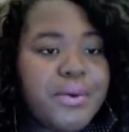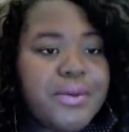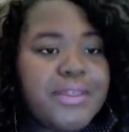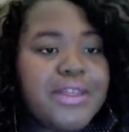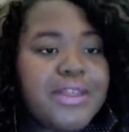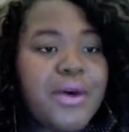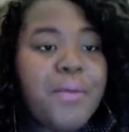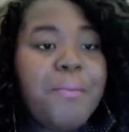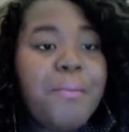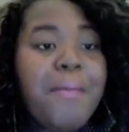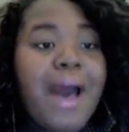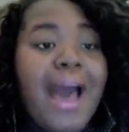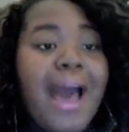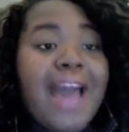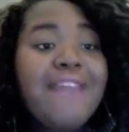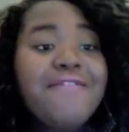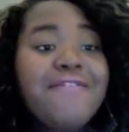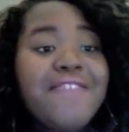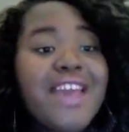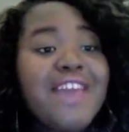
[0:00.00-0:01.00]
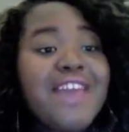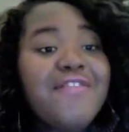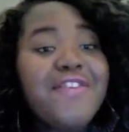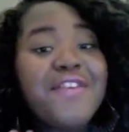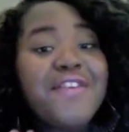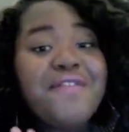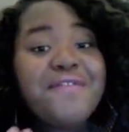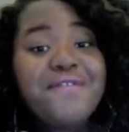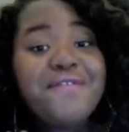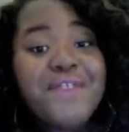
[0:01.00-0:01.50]
food? So my
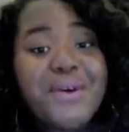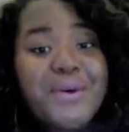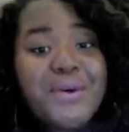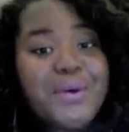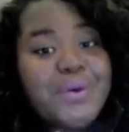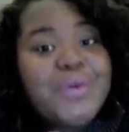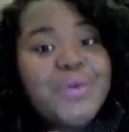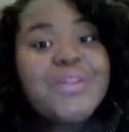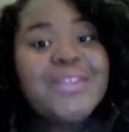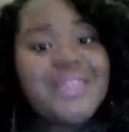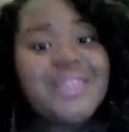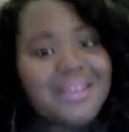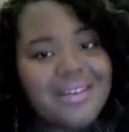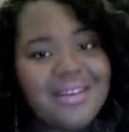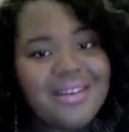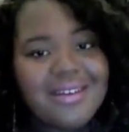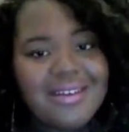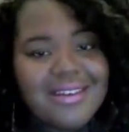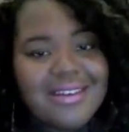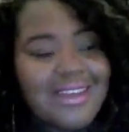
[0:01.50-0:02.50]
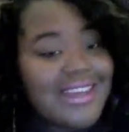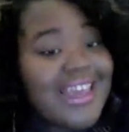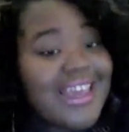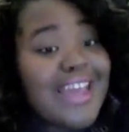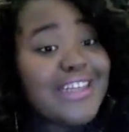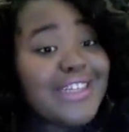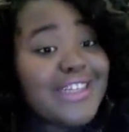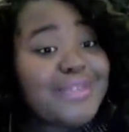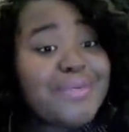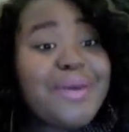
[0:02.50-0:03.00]
favorite foods,
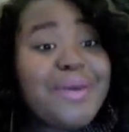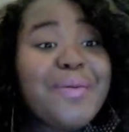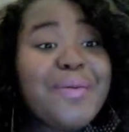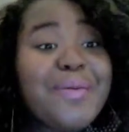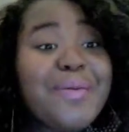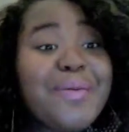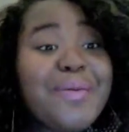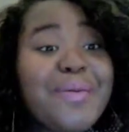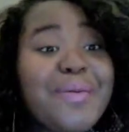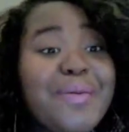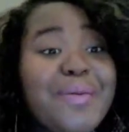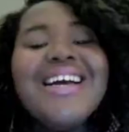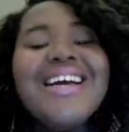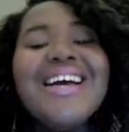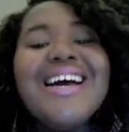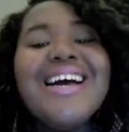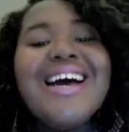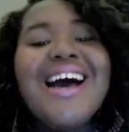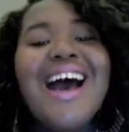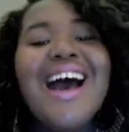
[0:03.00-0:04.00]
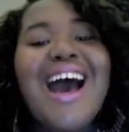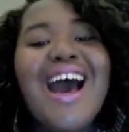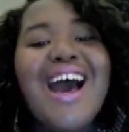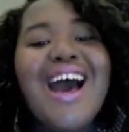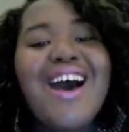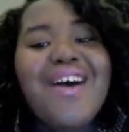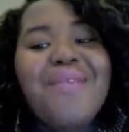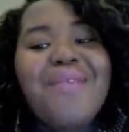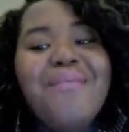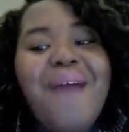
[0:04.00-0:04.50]
because I can't just pick one.
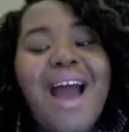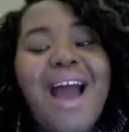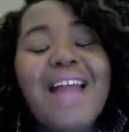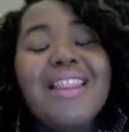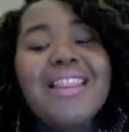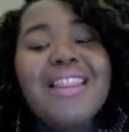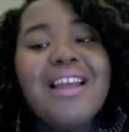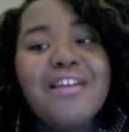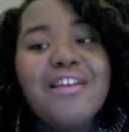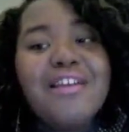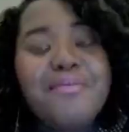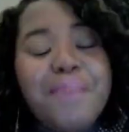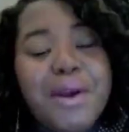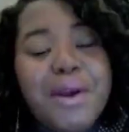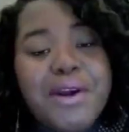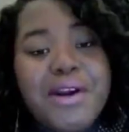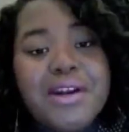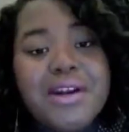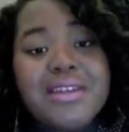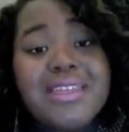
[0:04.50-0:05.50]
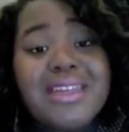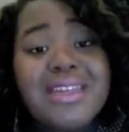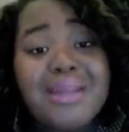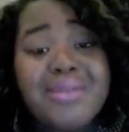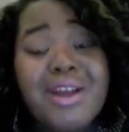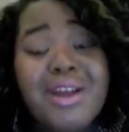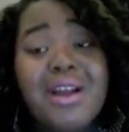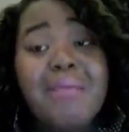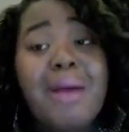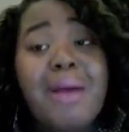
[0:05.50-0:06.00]
I love
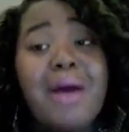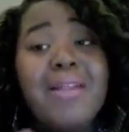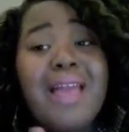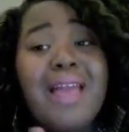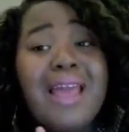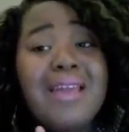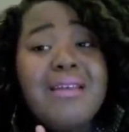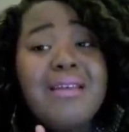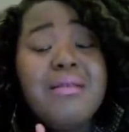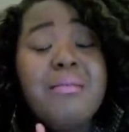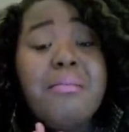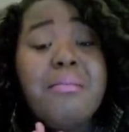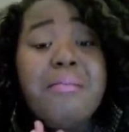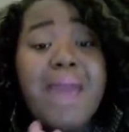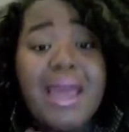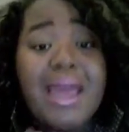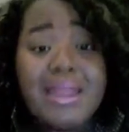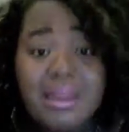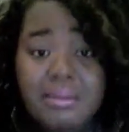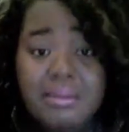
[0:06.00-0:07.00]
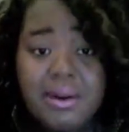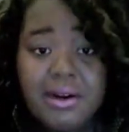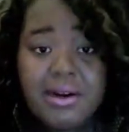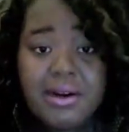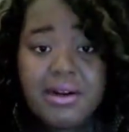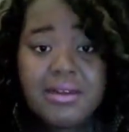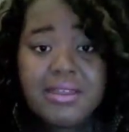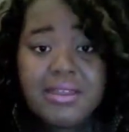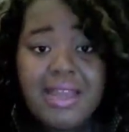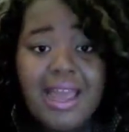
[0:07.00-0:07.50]
burgers, and I'm talking about like
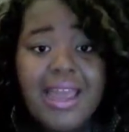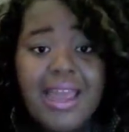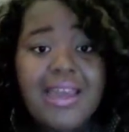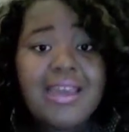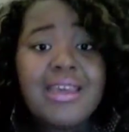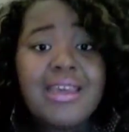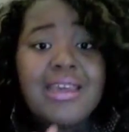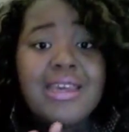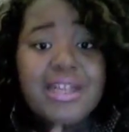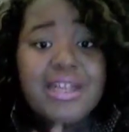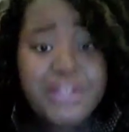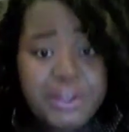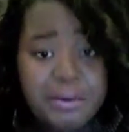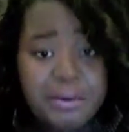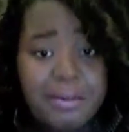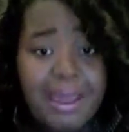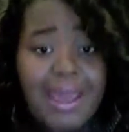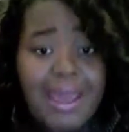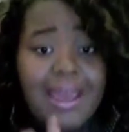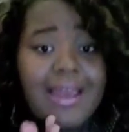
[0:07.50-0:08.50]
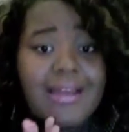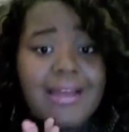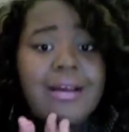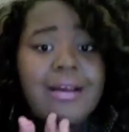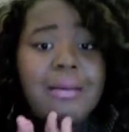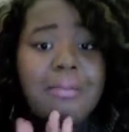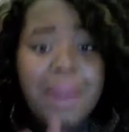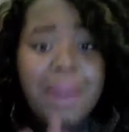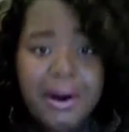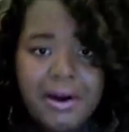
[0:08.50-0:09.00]
manly burgers, like get your
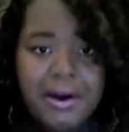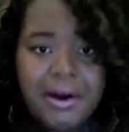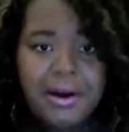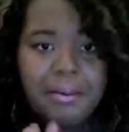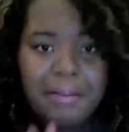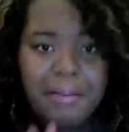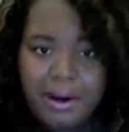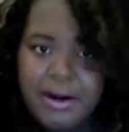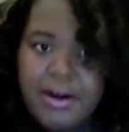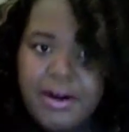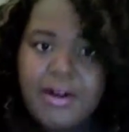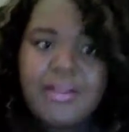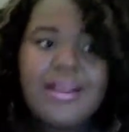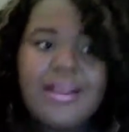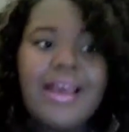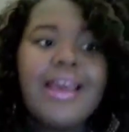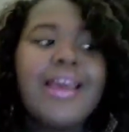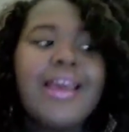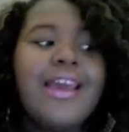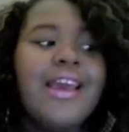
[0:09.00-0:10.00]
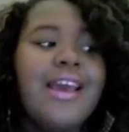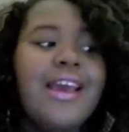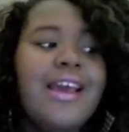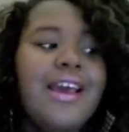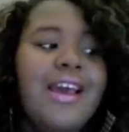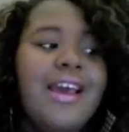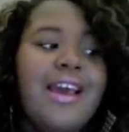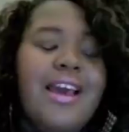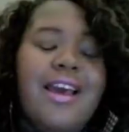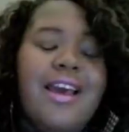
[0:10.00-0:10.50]
man a burger, like